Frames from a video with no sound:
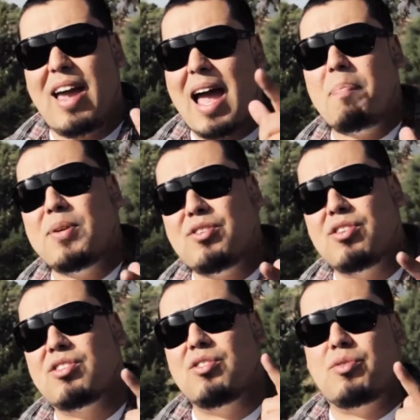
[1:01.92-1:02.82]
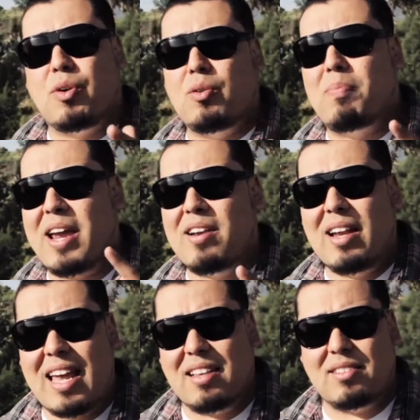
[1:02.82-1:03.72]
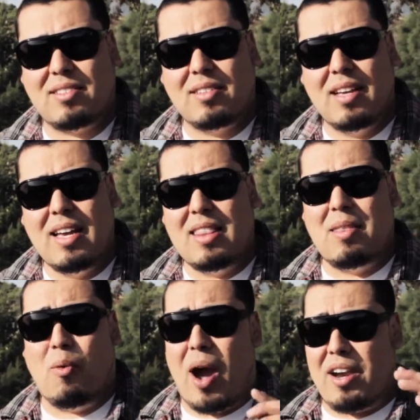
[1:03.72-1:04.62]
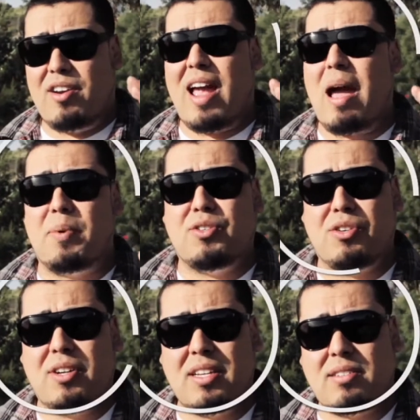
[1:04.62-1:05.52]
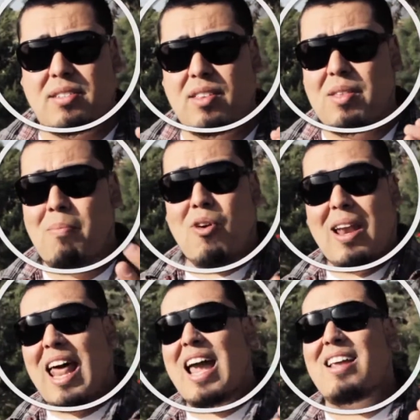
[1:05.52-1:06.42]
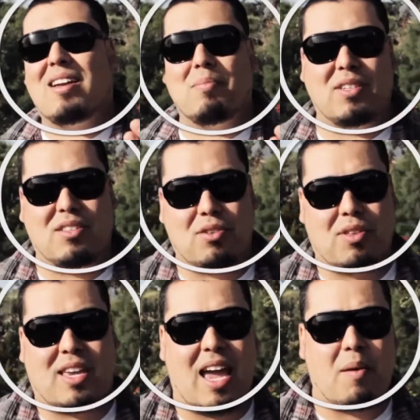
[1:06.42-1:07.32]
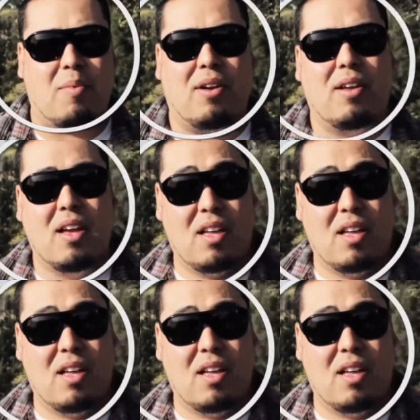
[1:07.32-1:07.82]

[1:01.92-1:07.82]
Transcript: Your aperture is controlled by your lens. The wider your aperture is, the more light comes in through the camera.